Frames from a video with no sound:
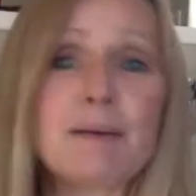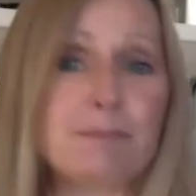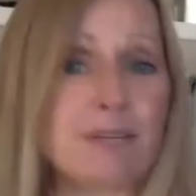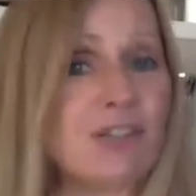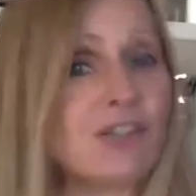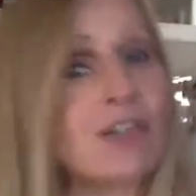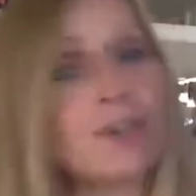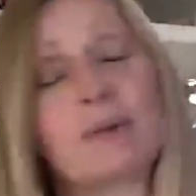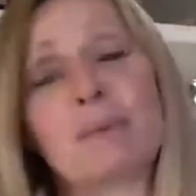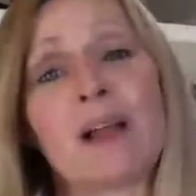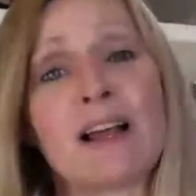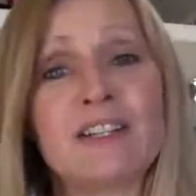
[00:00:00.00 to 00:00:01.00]
be sure to
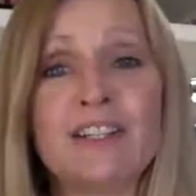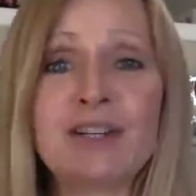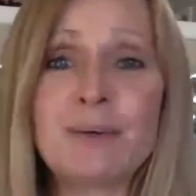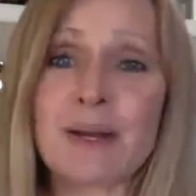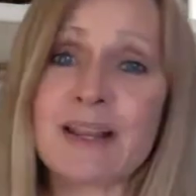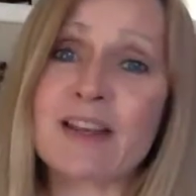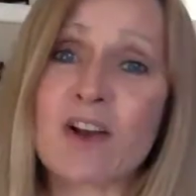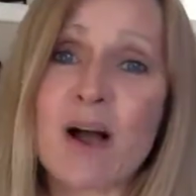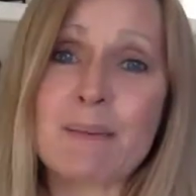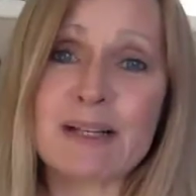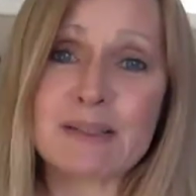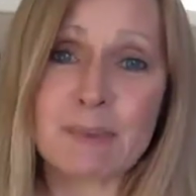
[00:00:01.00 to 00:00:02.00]
reply to you in the
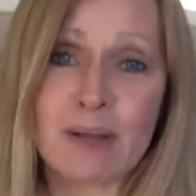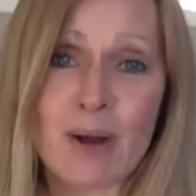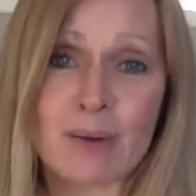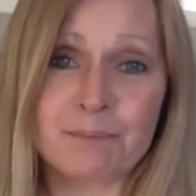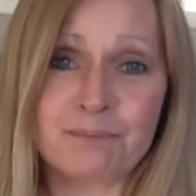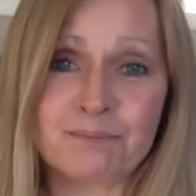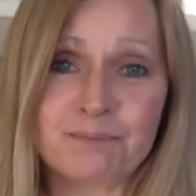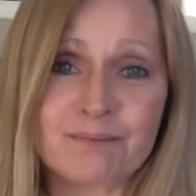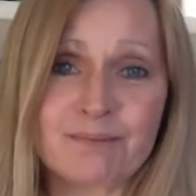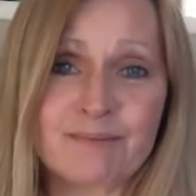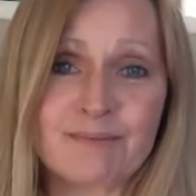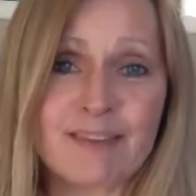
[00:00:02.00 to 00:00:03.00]
comments below.
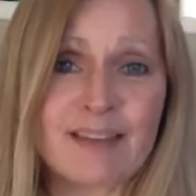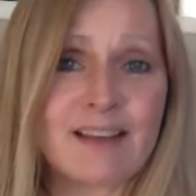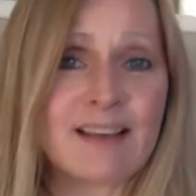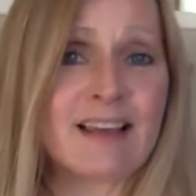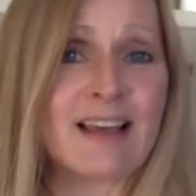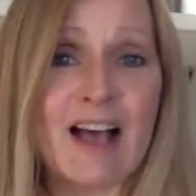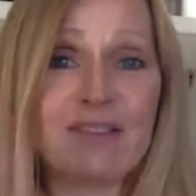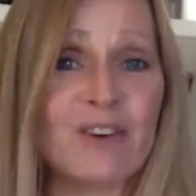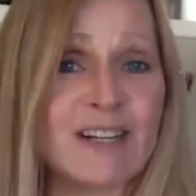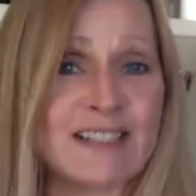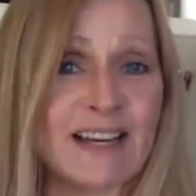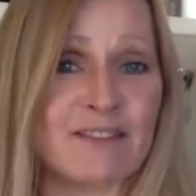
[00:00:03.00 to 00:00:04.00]
Have a
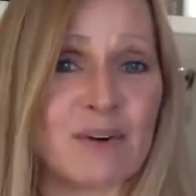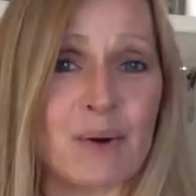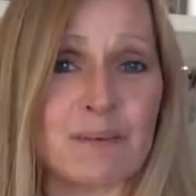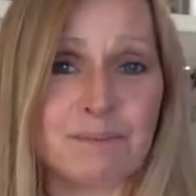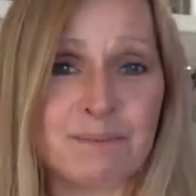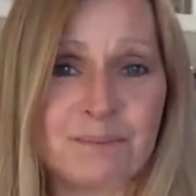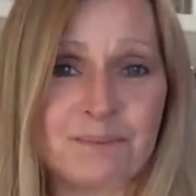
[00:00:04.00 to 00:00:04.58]
great day, everyone.